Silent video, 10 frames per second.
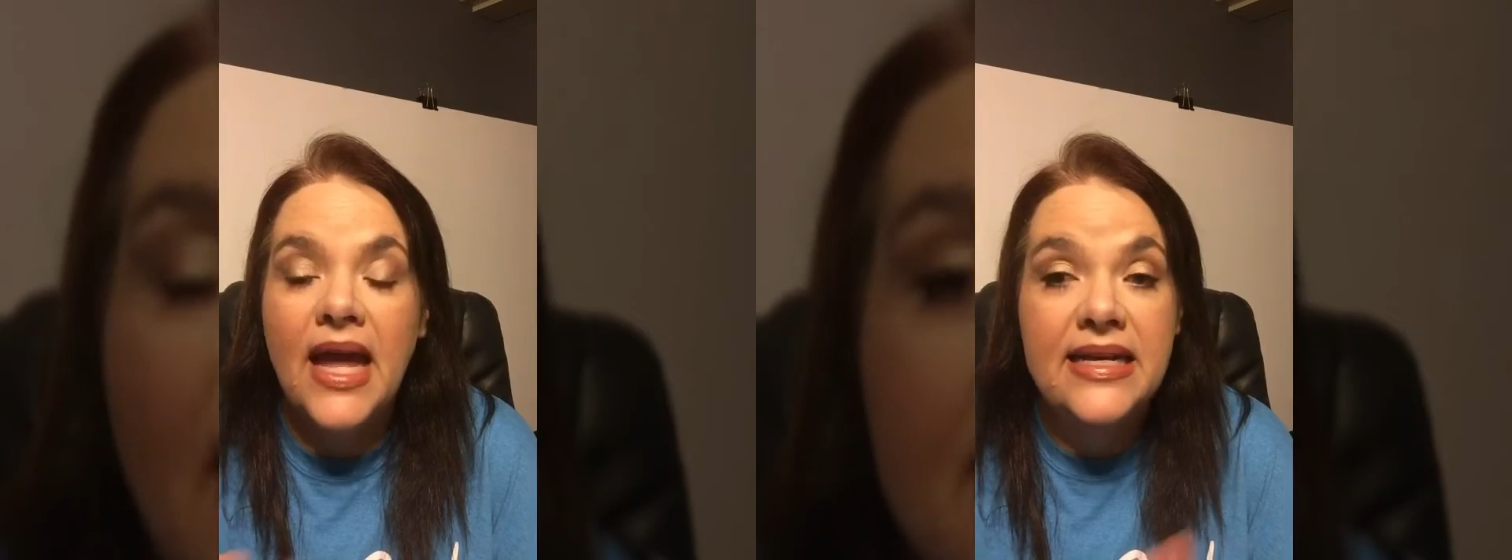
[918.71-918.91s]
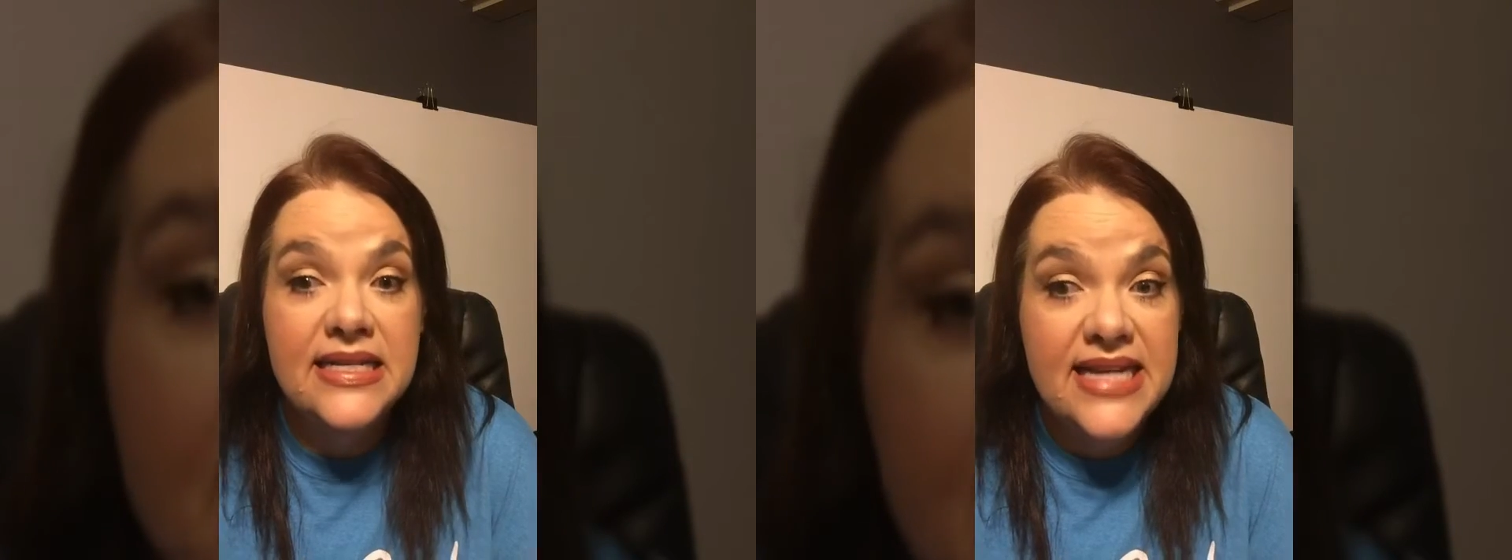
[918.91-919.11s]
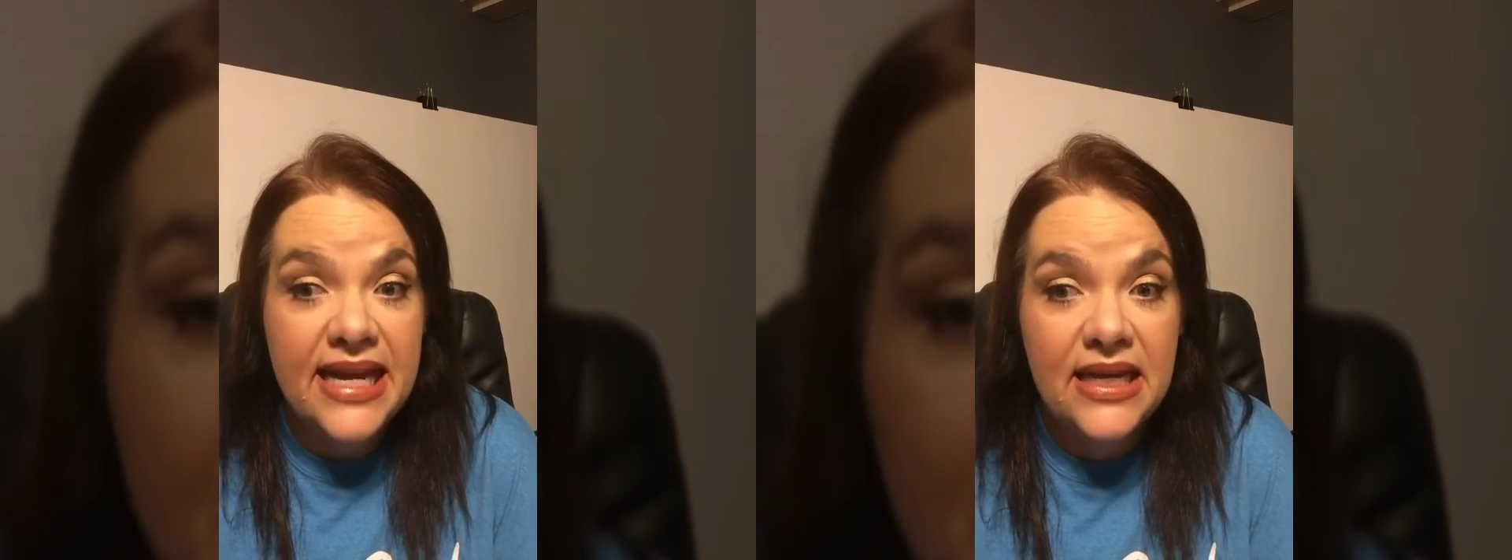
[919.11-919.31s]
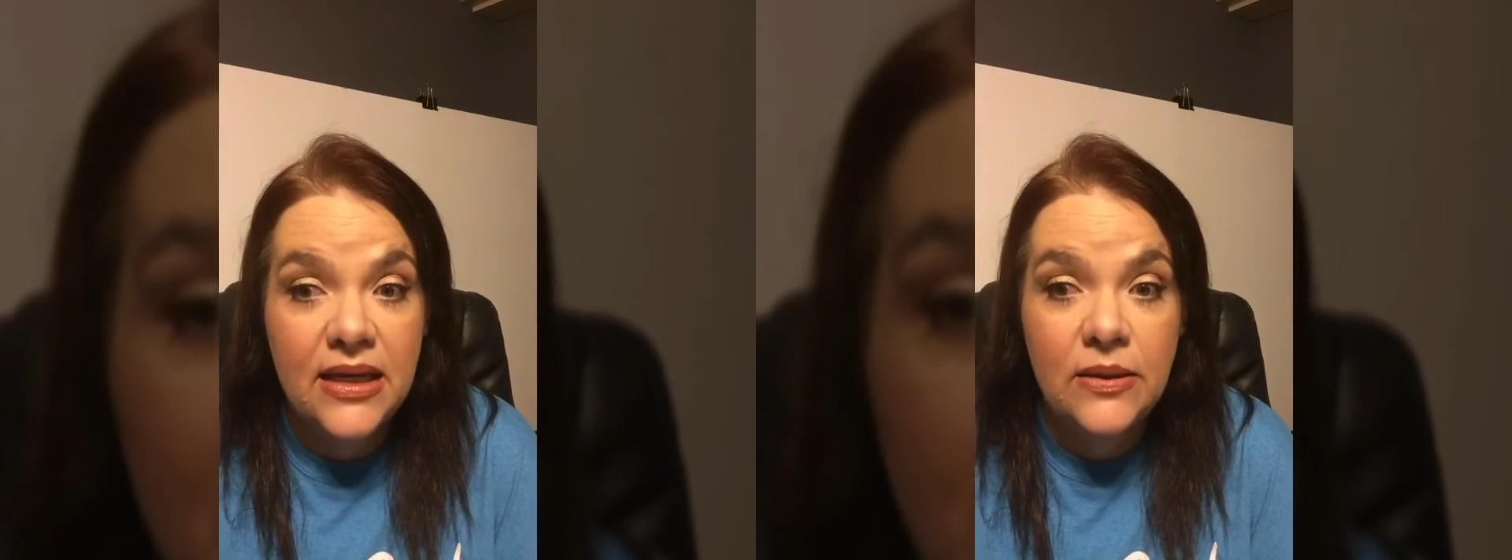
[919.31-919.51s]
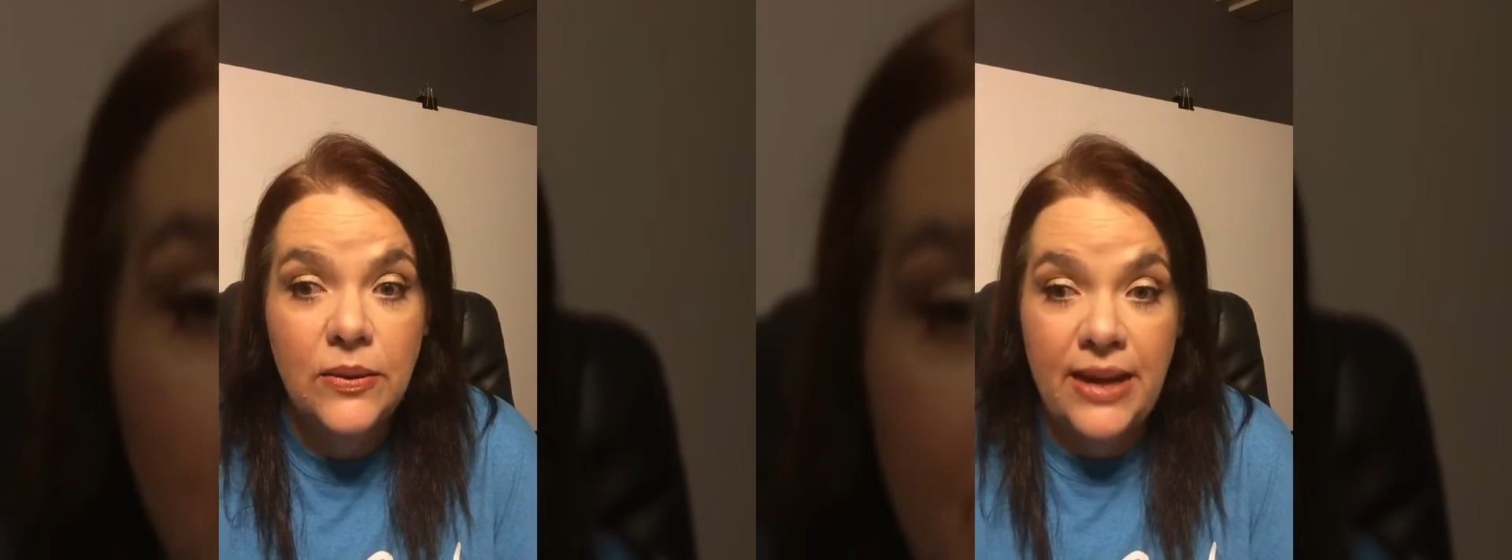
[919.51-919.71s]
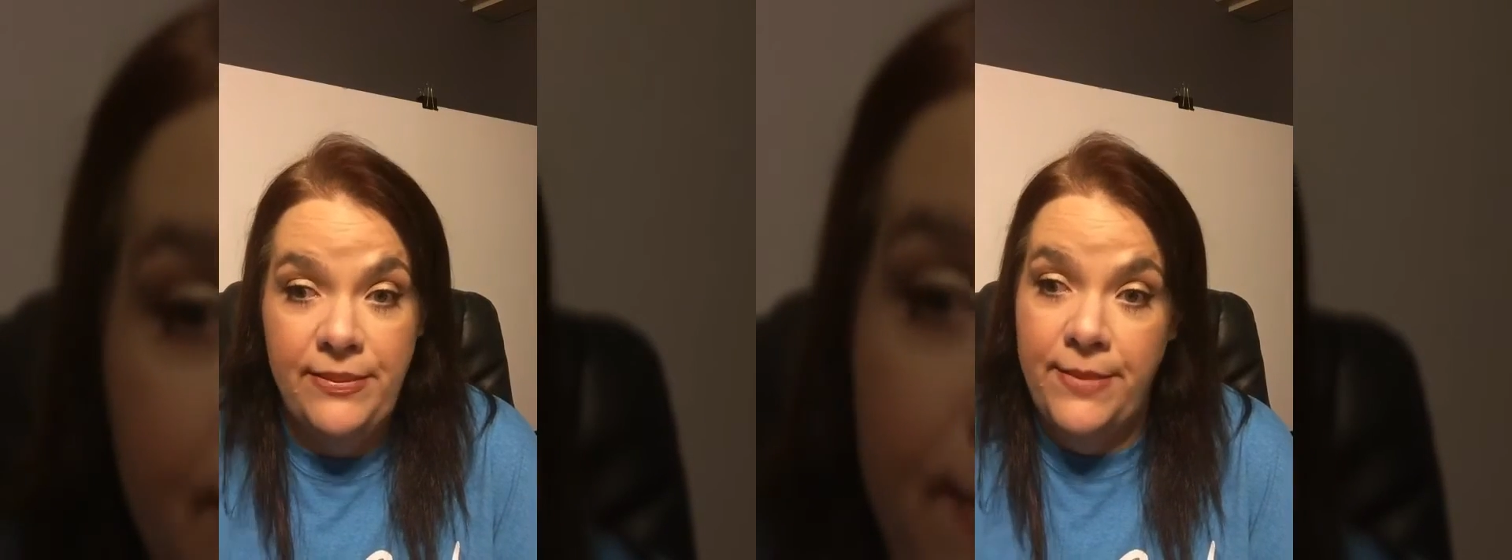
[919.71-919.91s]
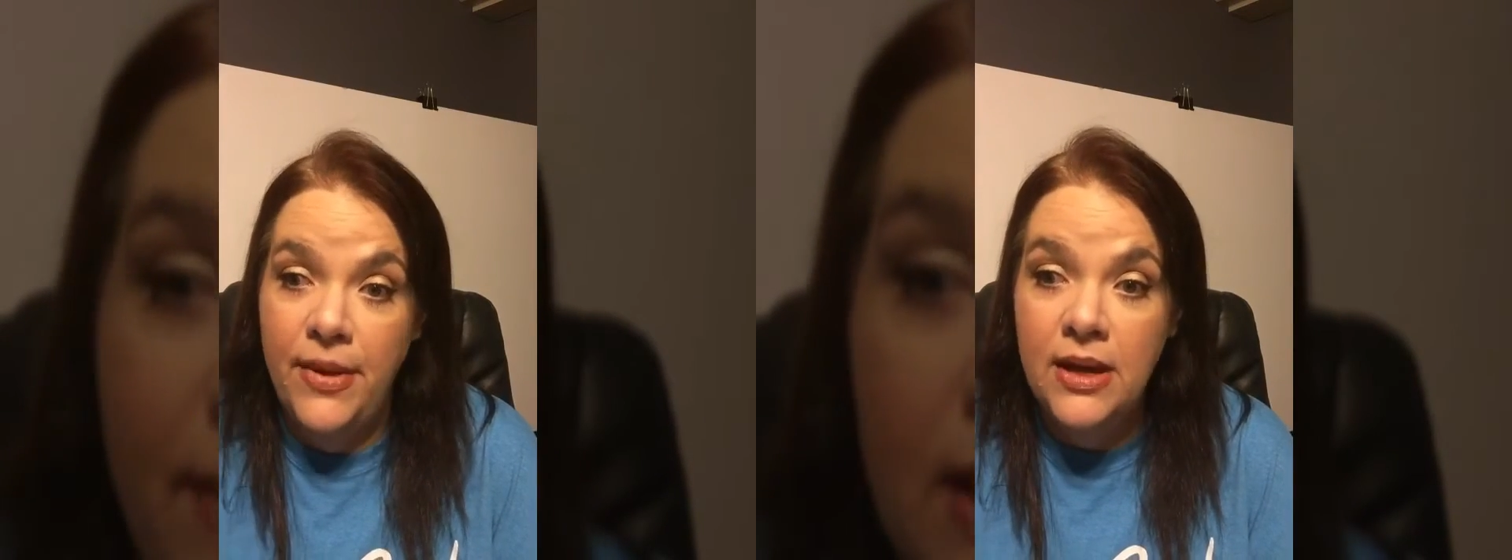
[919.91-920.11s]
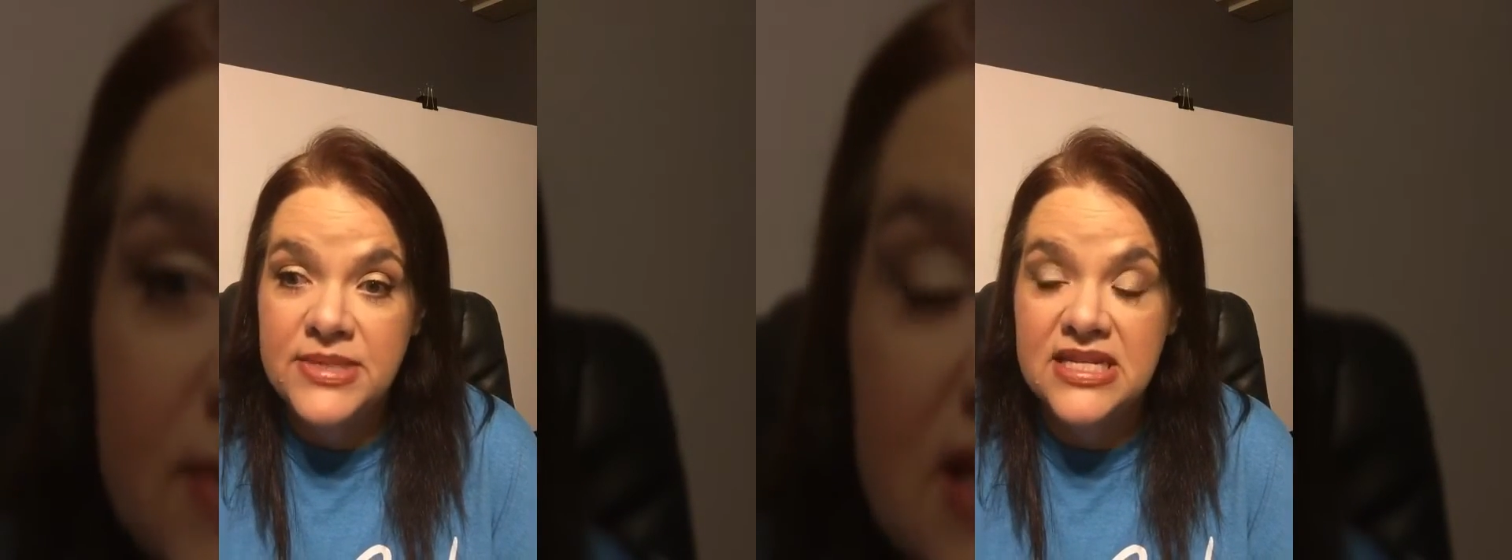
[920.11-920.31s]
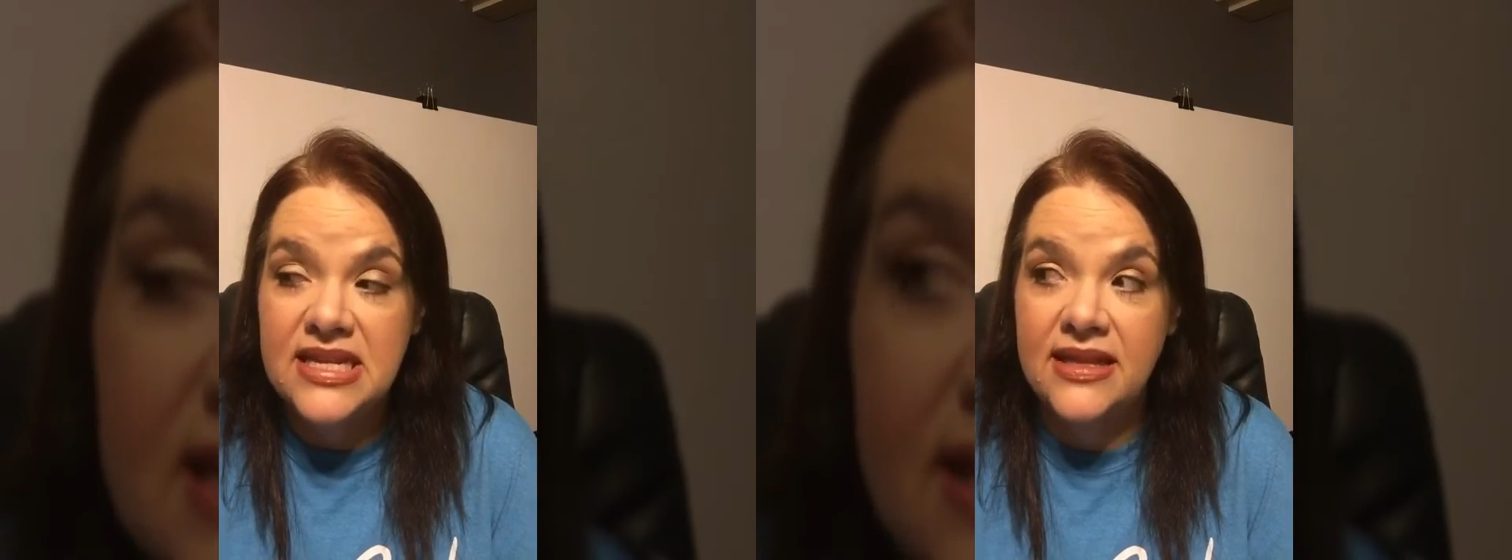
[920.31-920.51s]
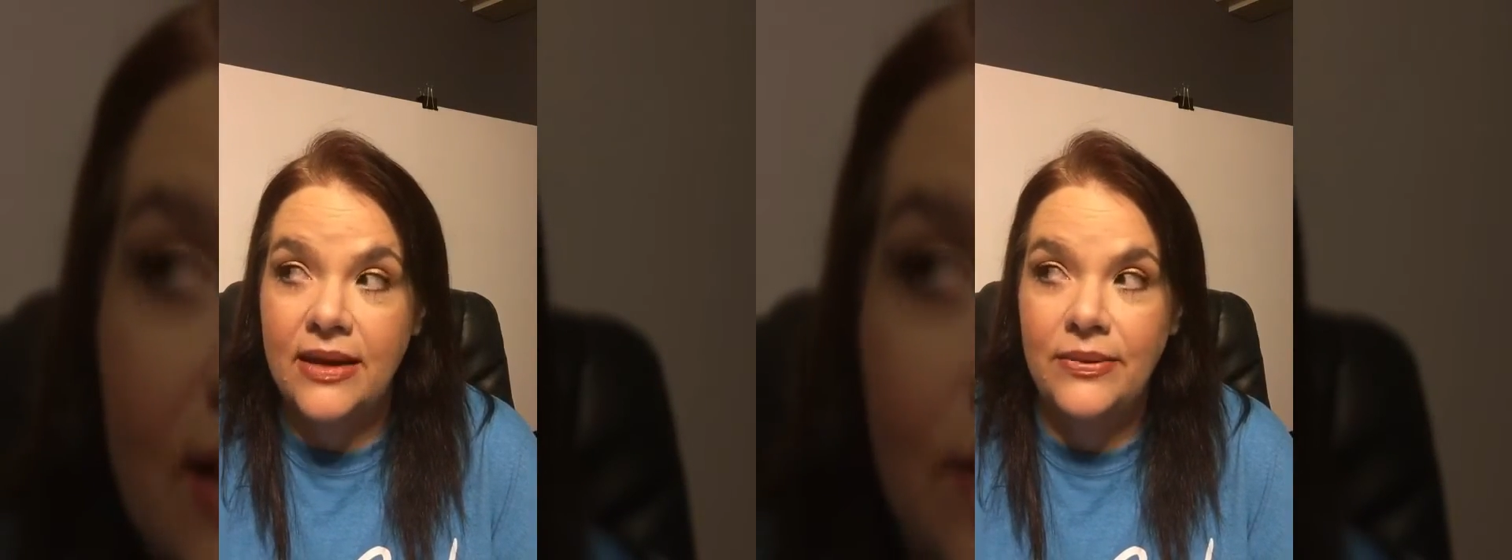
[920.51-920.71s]
I didn't take it at my mom's
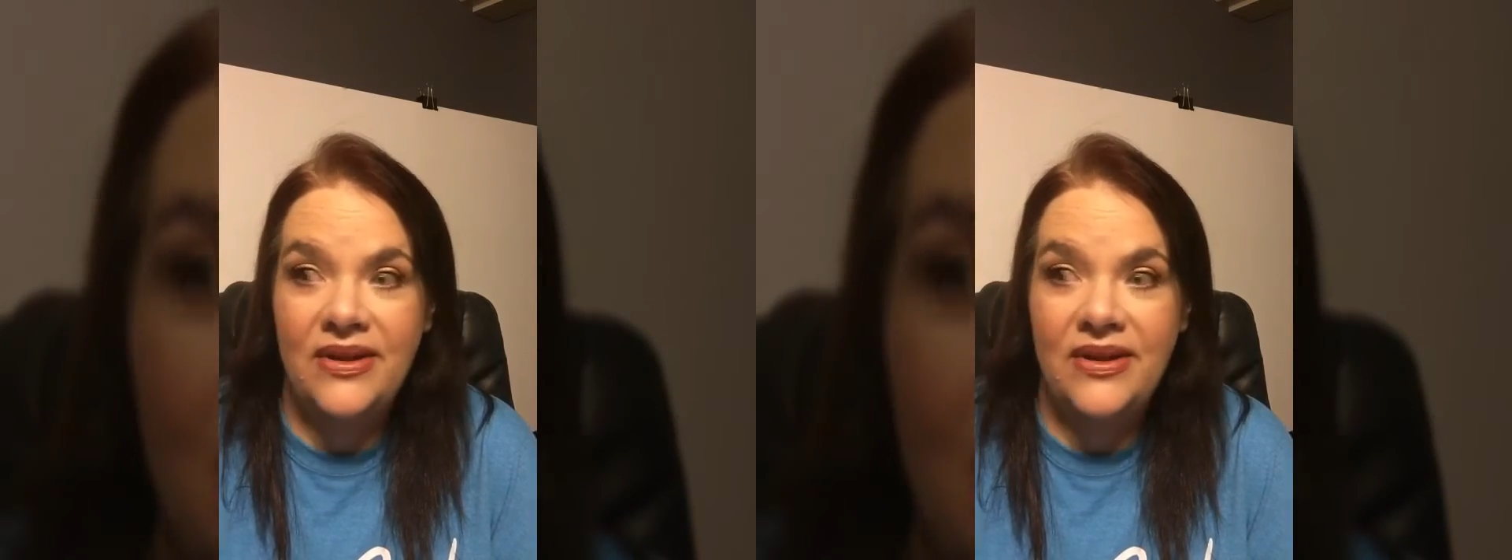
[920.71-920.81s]
because I thought,